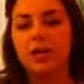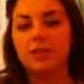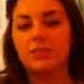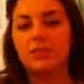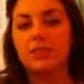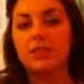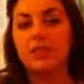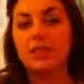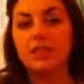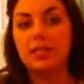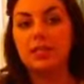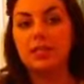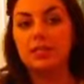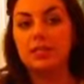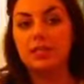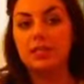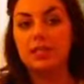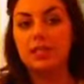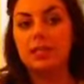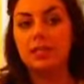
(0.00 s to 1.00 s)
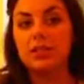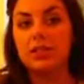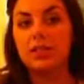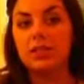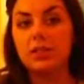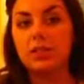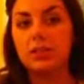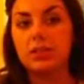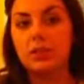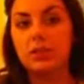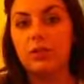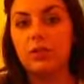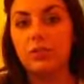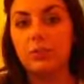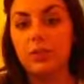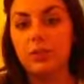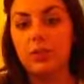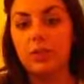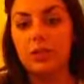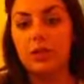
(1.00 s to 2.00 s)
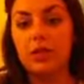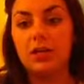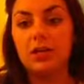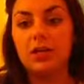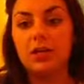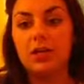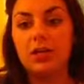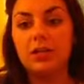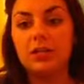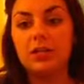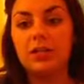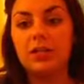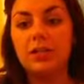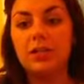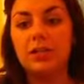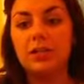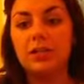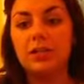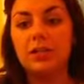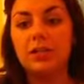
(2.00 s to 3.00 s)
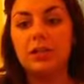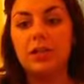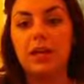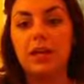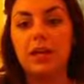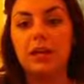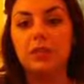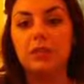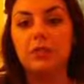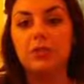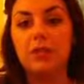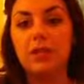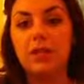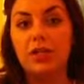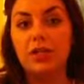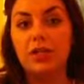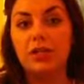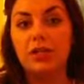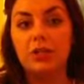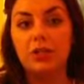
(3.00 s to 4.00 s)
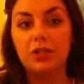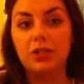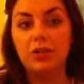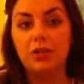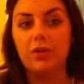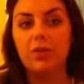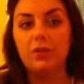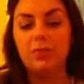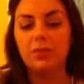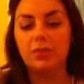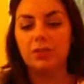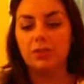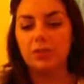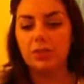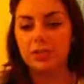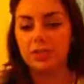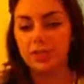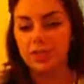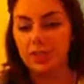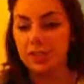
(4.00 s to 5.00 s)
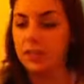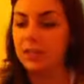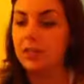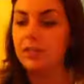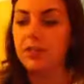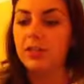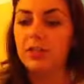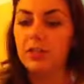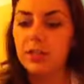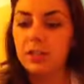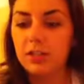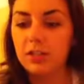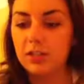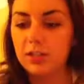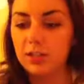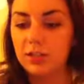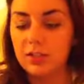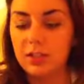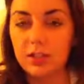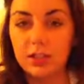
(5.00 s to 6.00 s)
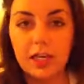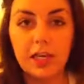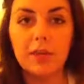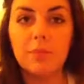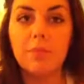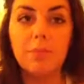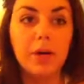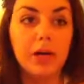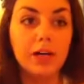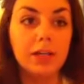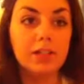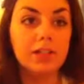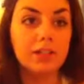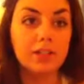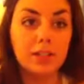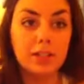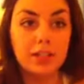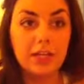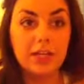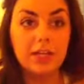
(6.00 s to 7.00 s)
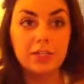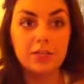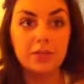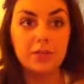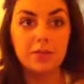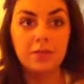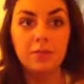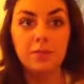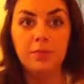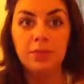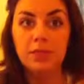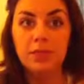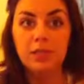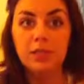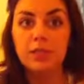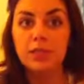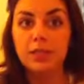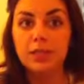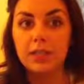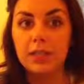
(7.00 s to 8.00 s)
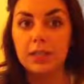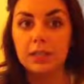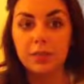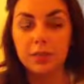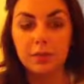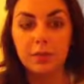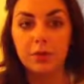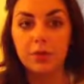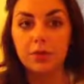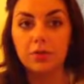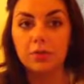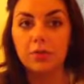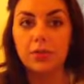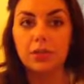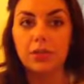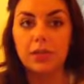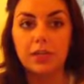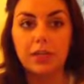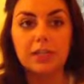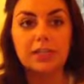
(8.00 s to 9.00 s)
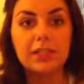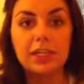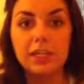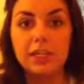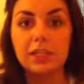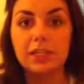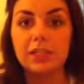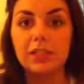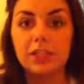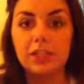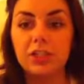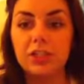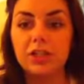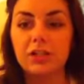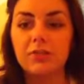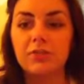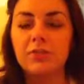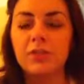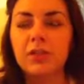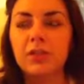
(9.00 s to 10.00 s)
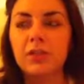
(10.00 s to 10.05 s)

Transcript: since you've been gone, Dr. Hansen. Andrea and Joe have been just like kicking butt in the classroom. Like they're both really good at taking initiative,